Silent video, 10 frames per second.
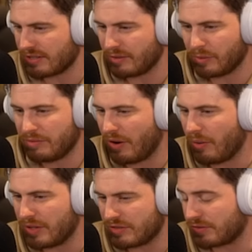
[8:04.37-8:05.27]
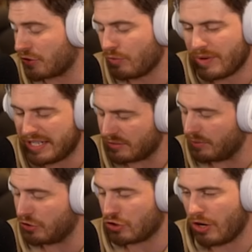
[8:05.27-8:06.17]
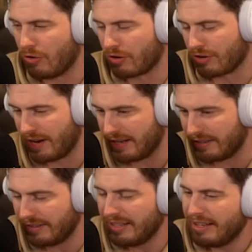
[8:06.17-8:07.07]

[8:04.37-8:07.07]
We've always, for some reason, we just say Ocarina.